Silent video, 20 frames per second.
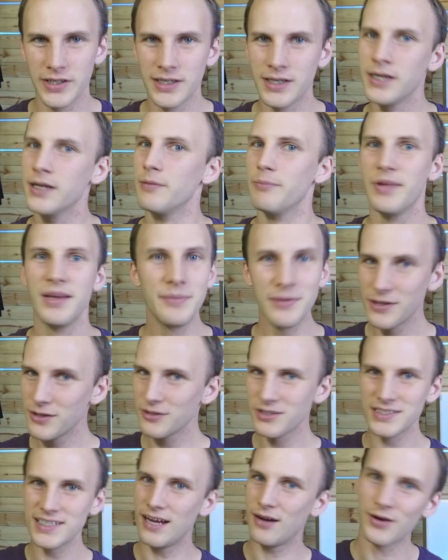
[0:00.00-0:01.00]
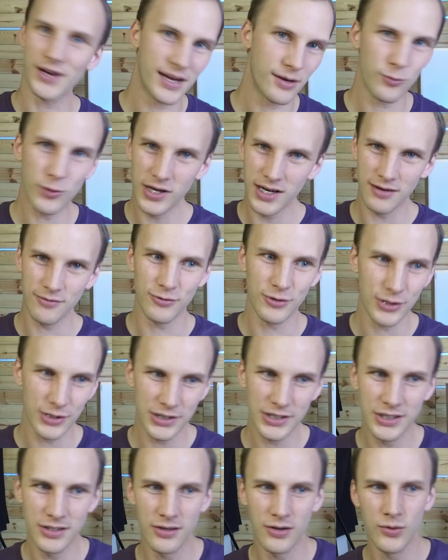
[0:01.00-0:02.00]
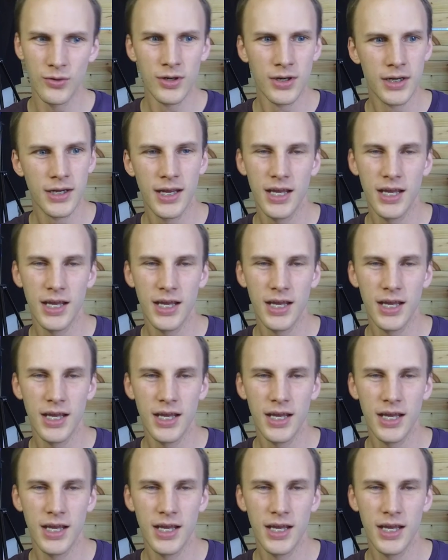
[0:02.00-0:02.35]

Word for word: And maybe you're a sound guy, whatever, you know,